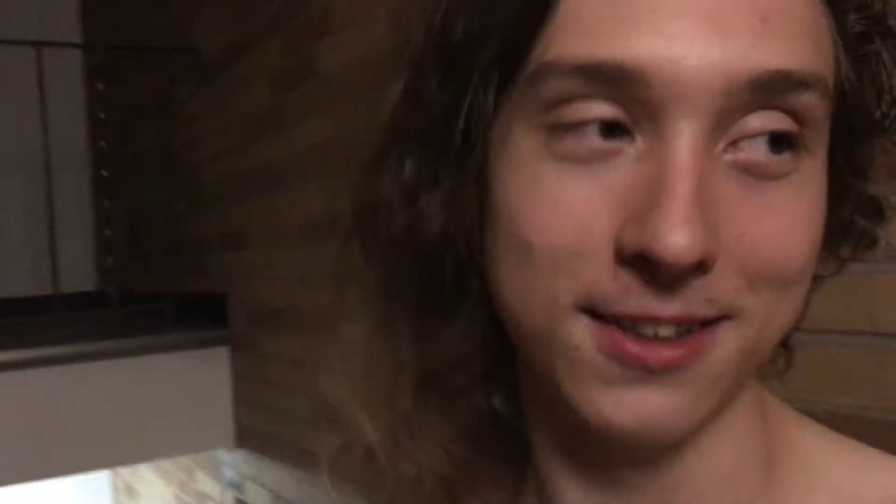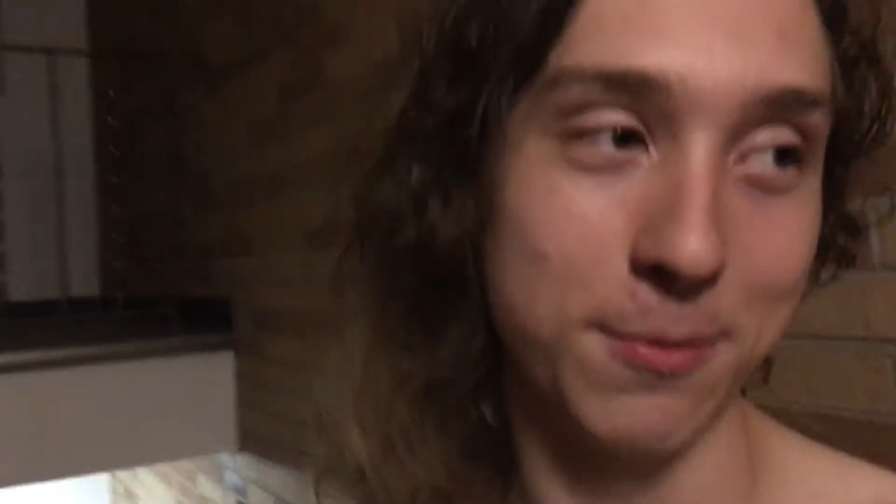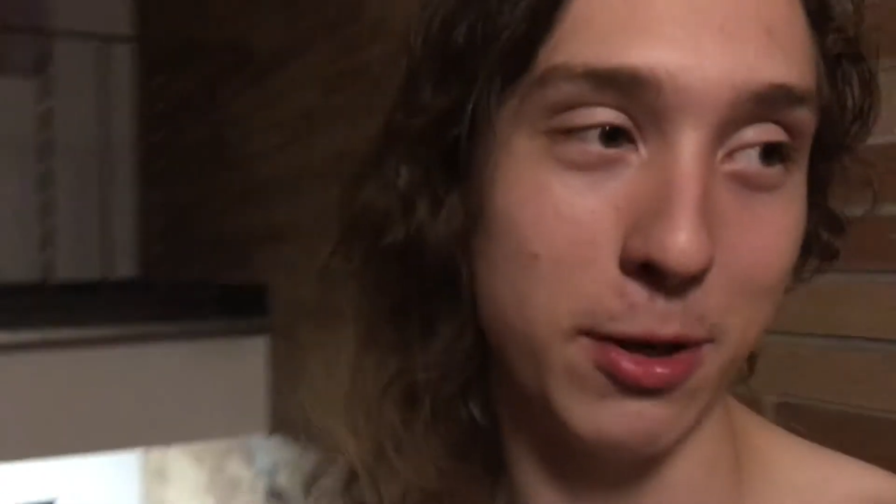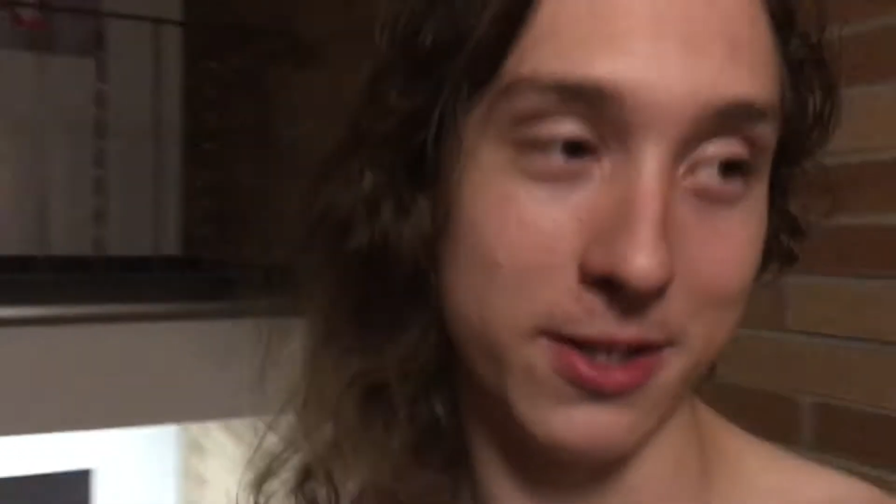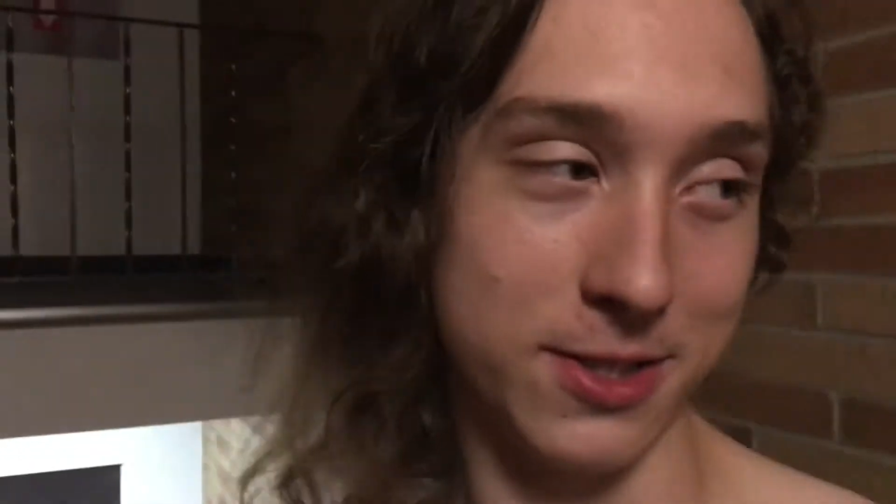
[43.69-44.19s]

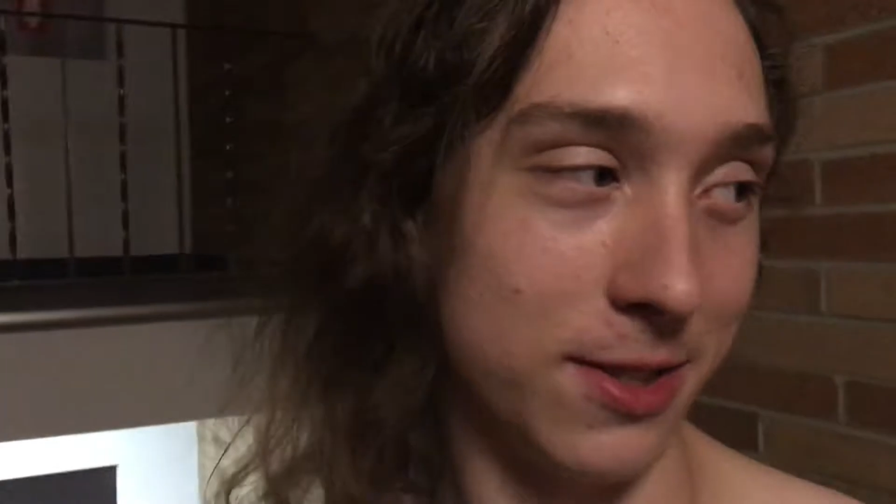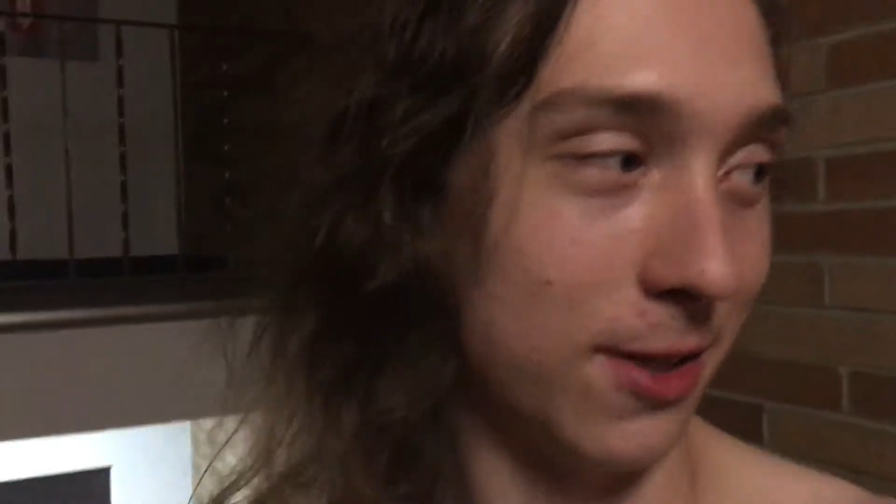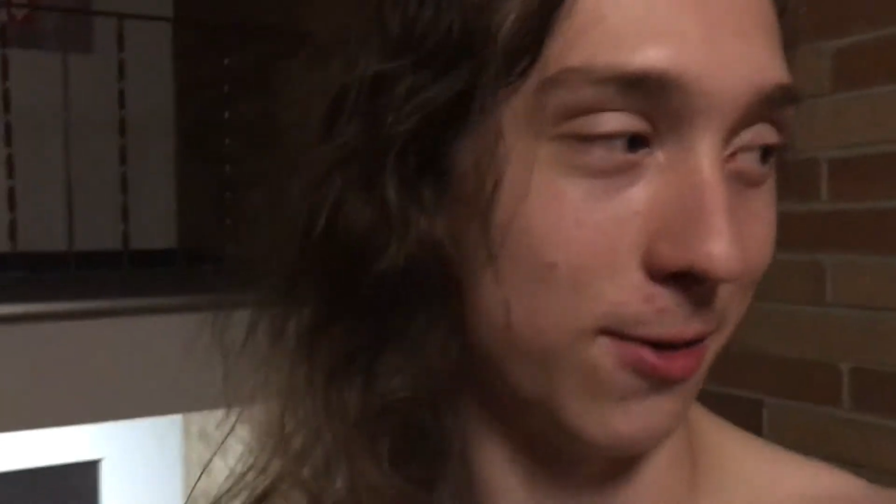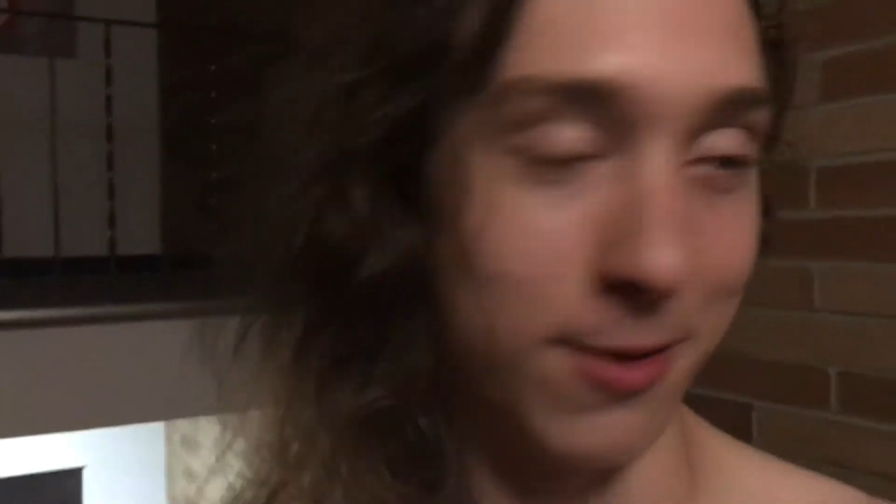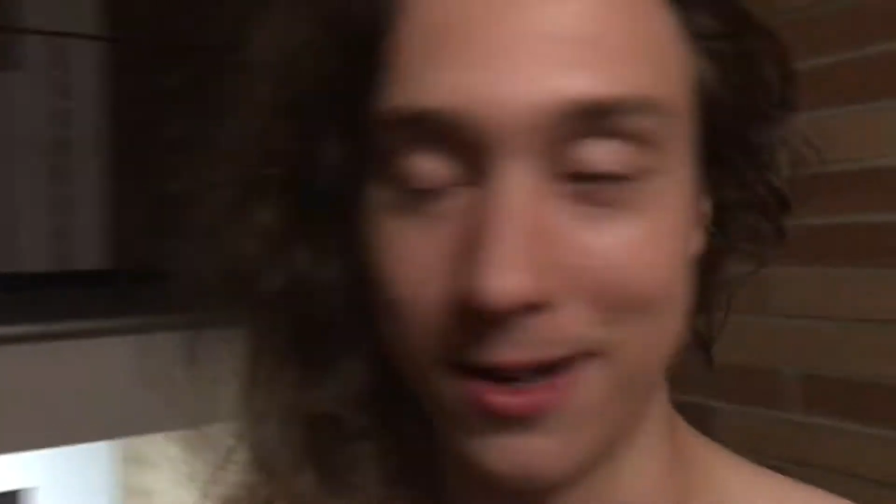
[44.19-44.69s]
pause,
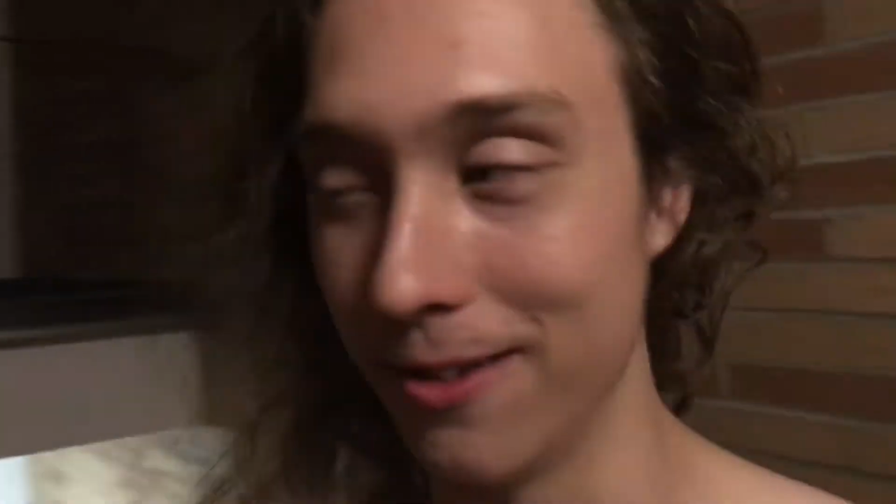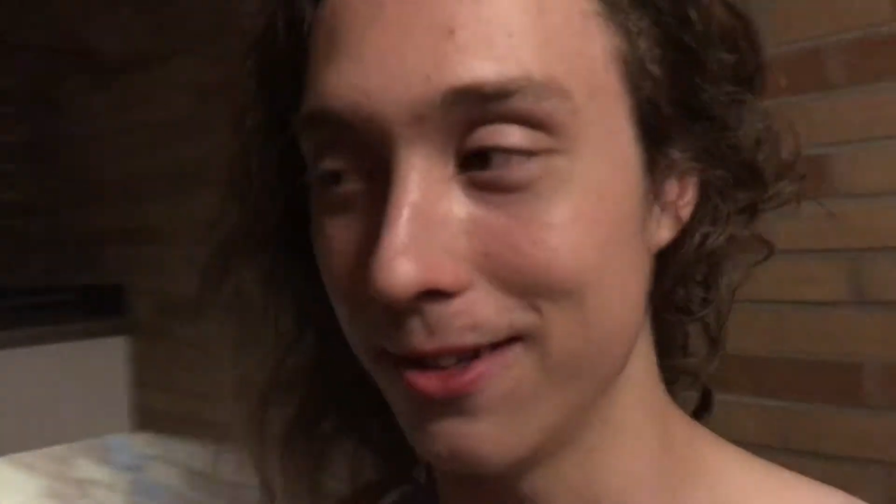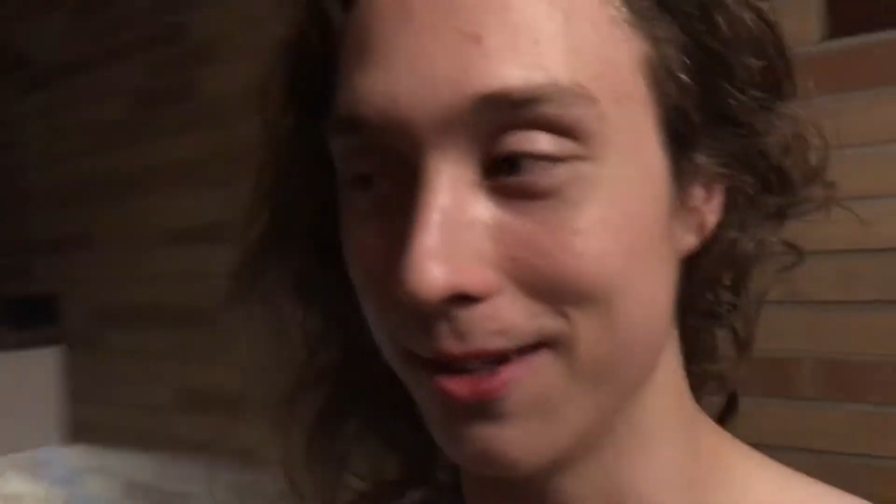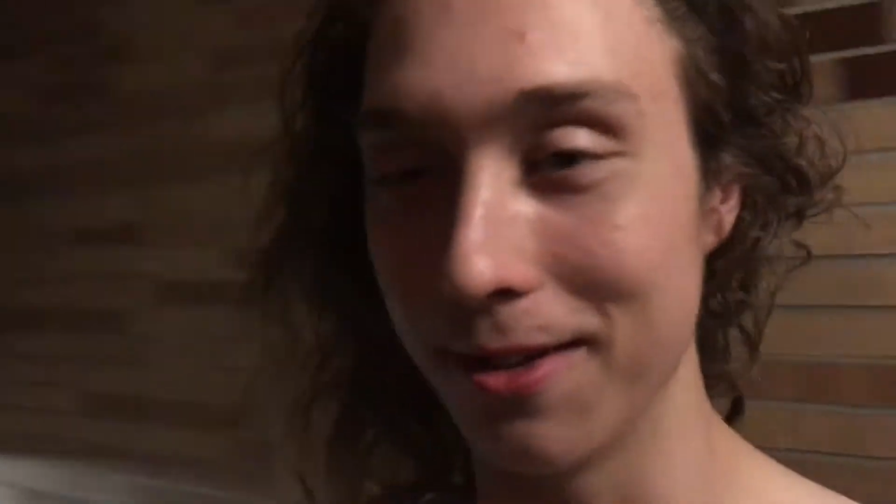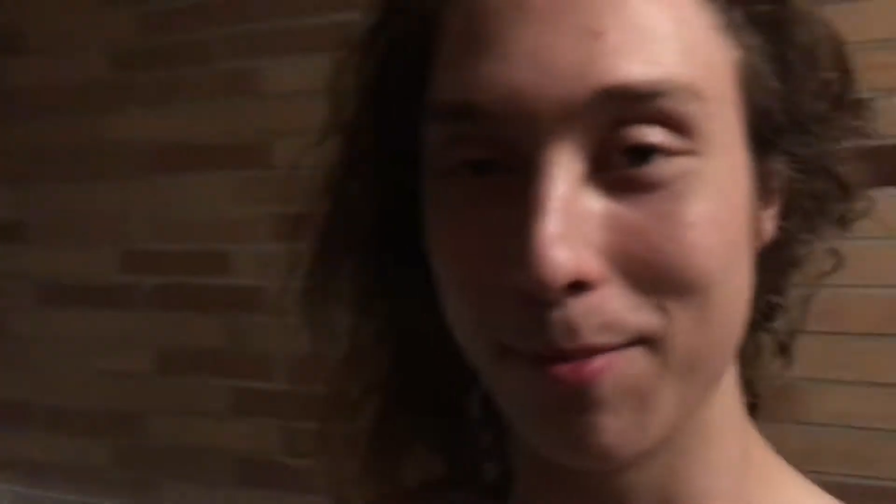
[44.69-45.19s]
look around,
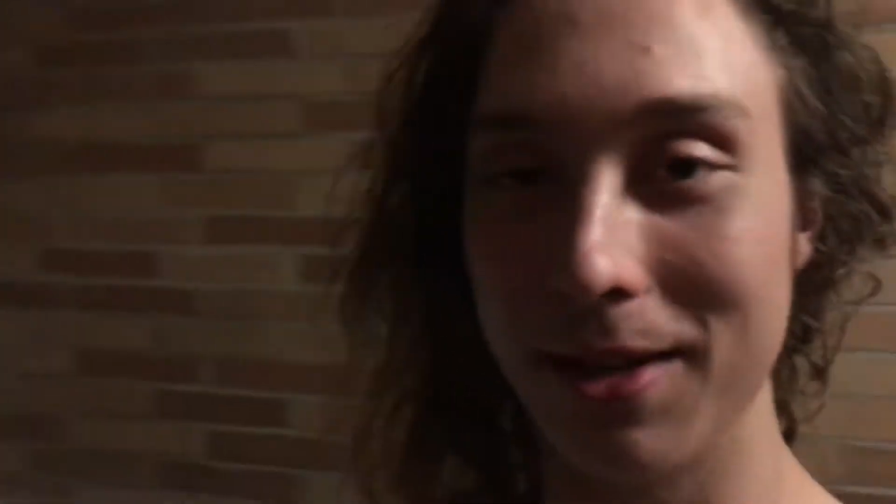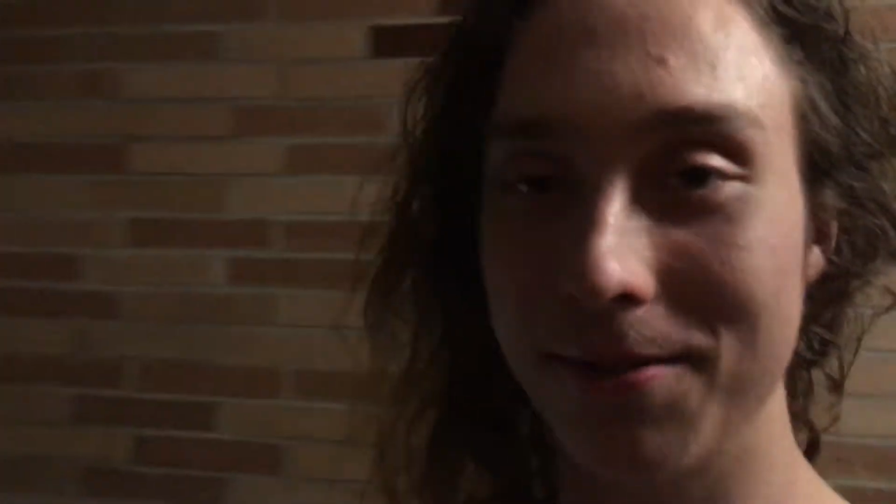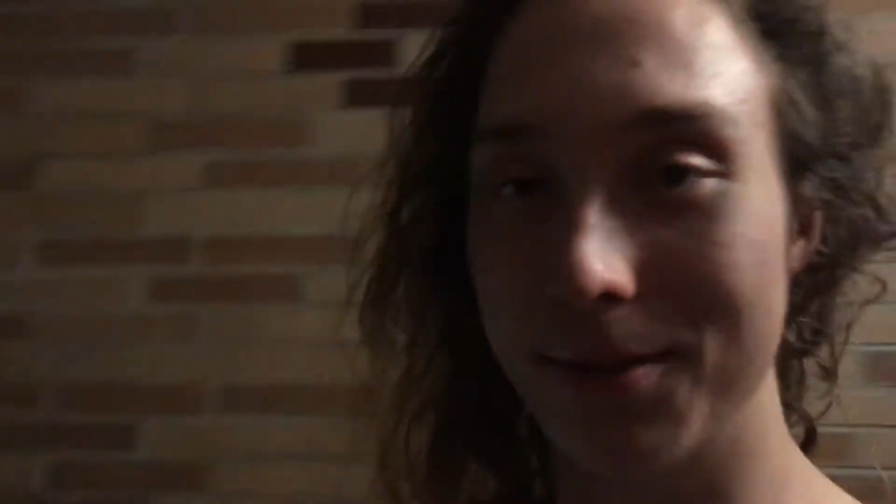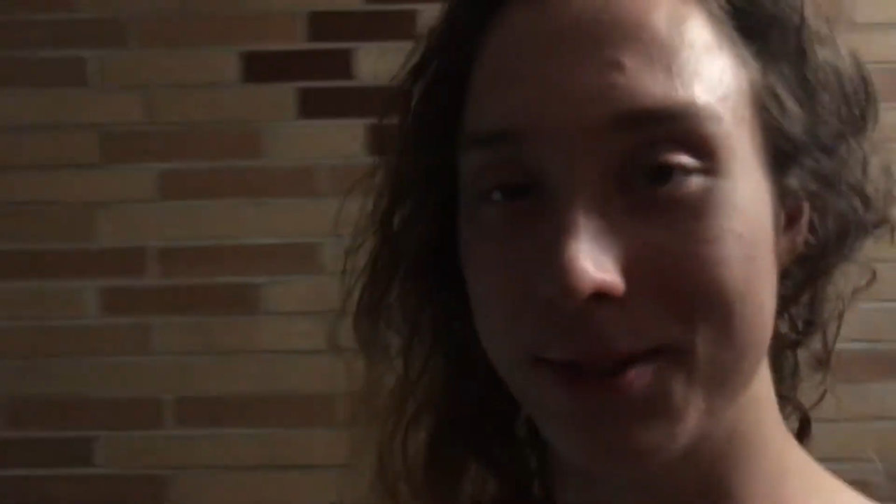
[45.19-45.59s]
you know what I mean, for